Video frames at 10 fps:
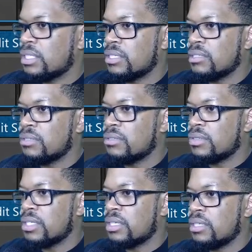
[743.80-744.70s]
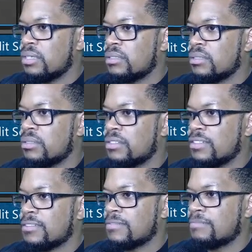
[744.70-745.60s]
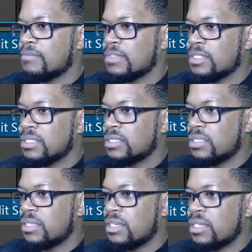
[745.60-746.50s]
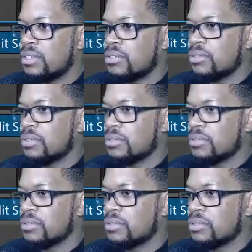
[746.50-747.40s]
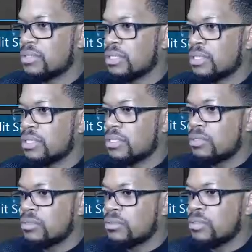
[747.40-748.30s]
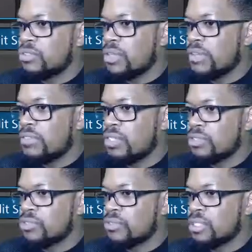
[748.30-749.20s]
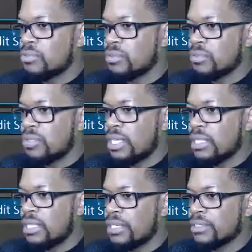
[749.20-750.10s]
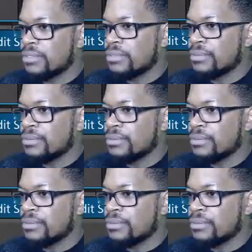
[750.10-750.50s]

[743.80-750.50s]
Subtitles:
Head, okay. All right, cool. We do have tongue joints. We'll do that later.